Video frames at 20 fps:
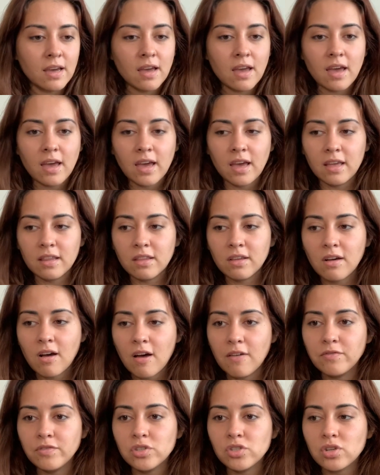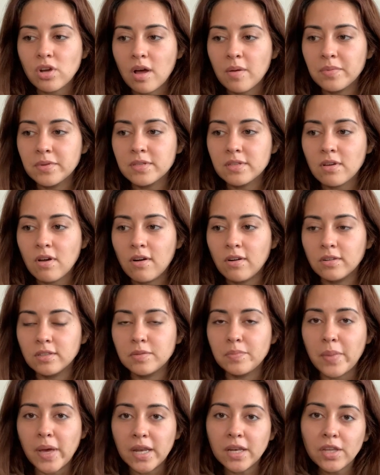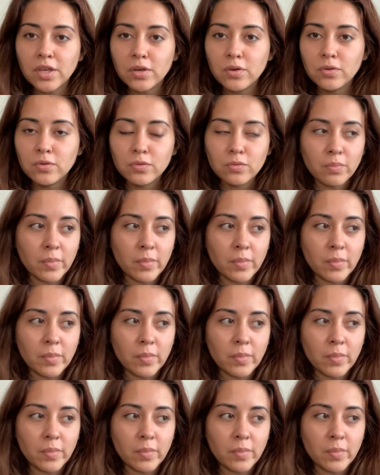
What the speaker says: And the coffee shop is called Venue.